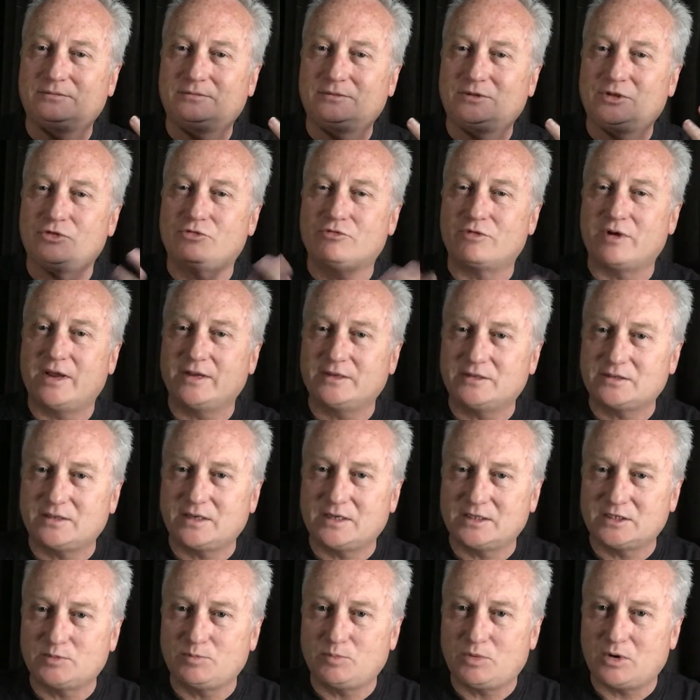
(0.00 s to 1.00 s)
creates
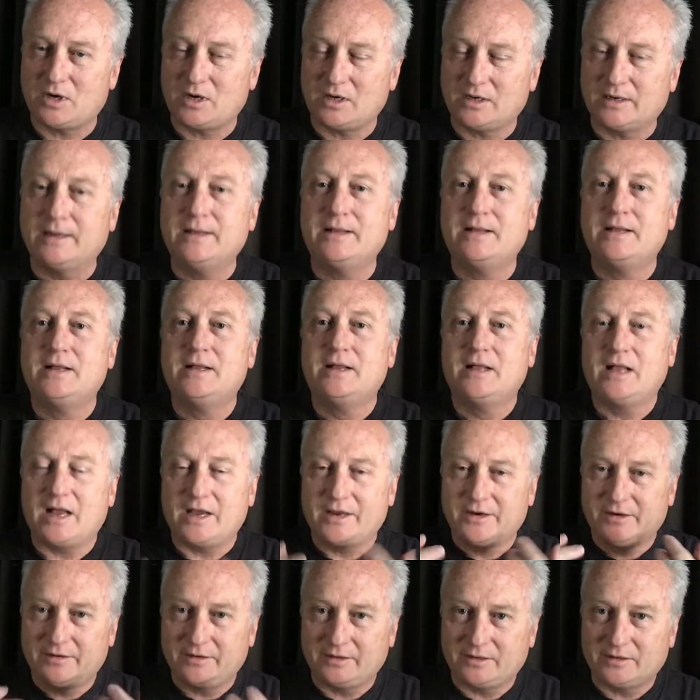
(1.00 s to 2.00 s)
that spark
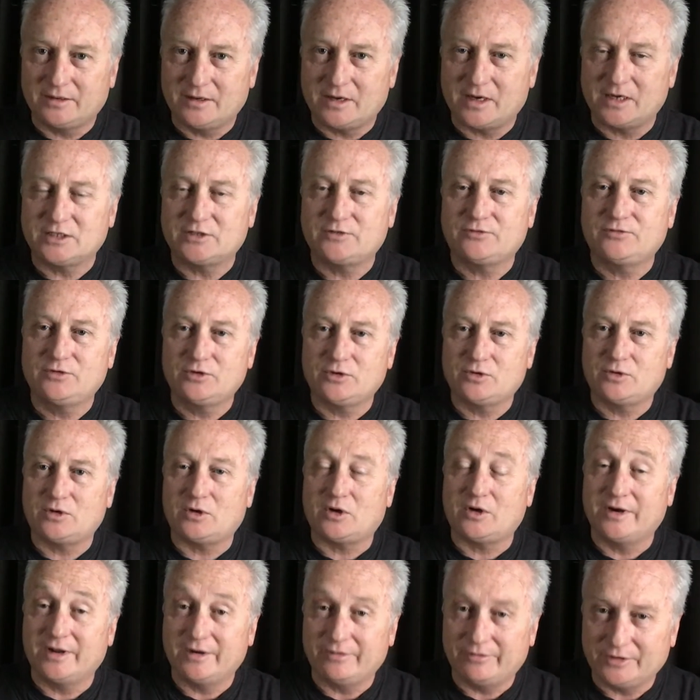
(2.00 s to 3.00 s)
and it ignites fuel
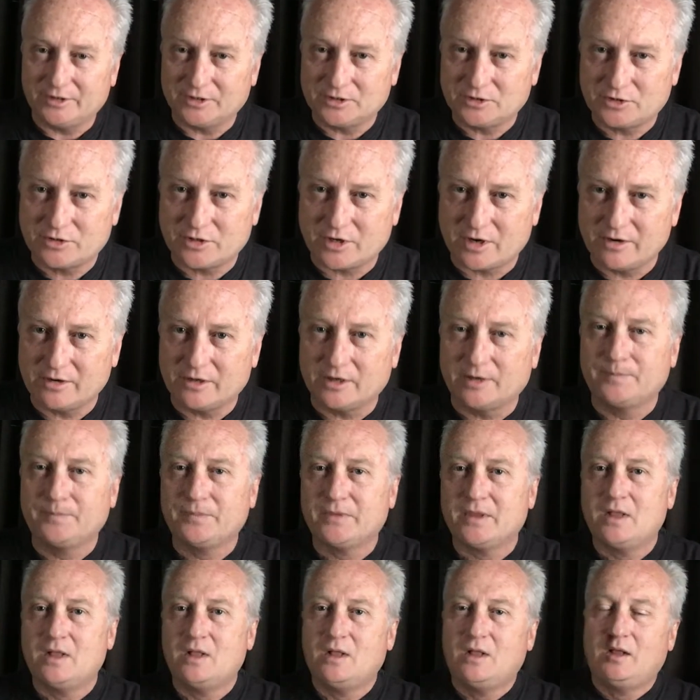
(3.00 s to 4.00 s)
on every stroke
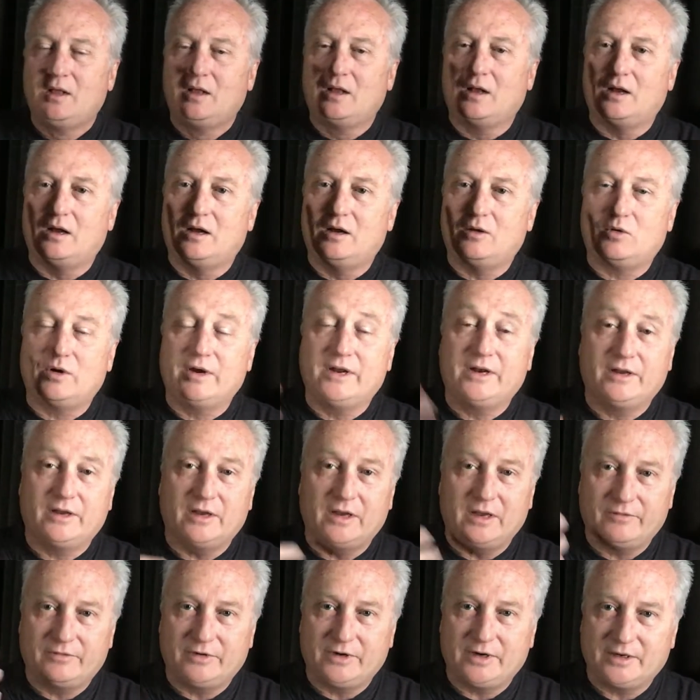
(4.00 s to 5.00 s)
or
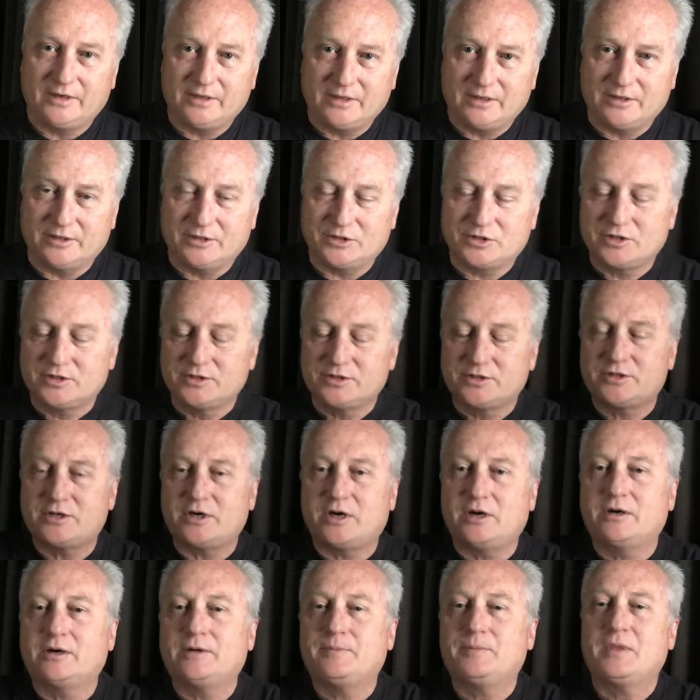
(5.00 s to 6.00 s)
every ignition
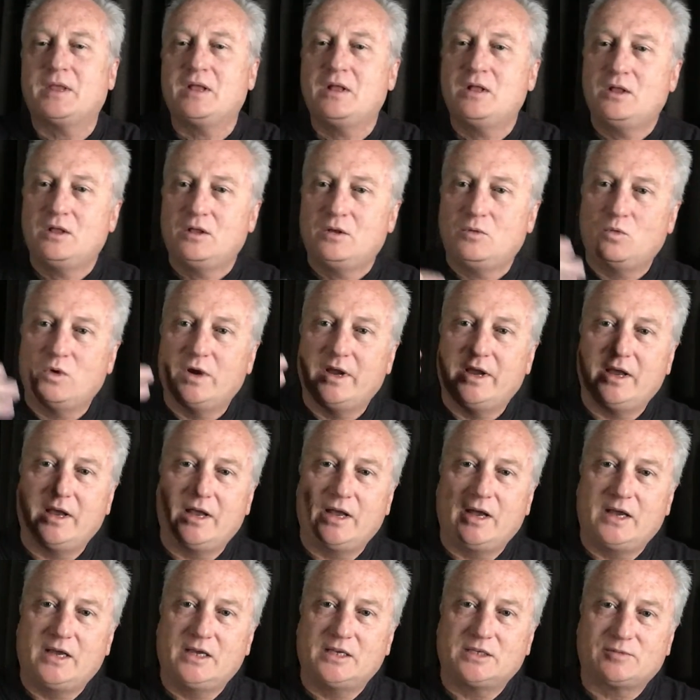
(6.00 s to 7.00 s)
stroke.
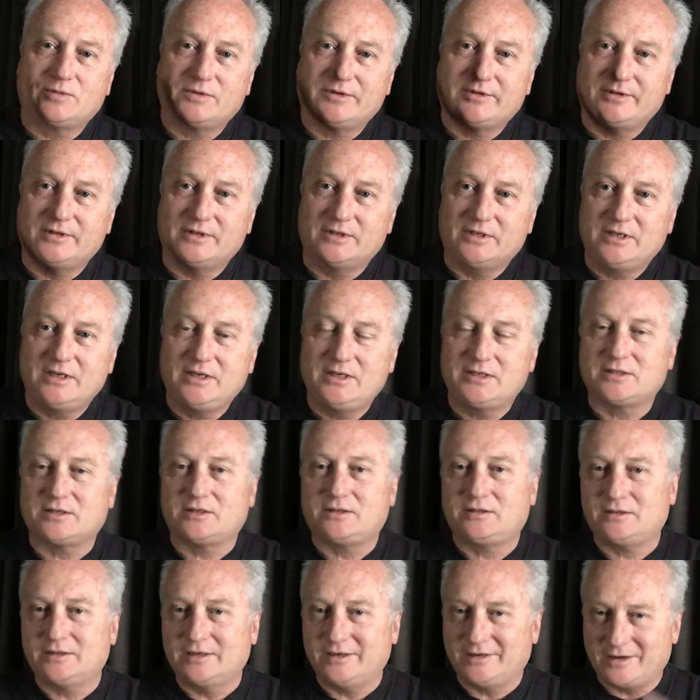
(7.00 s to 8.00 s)
Whereas with the
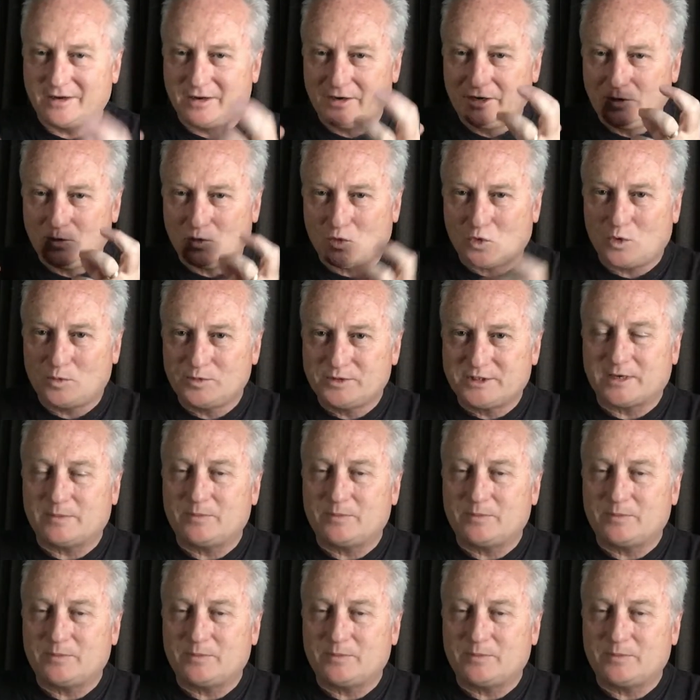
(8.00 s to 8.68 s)
diesel, it only warms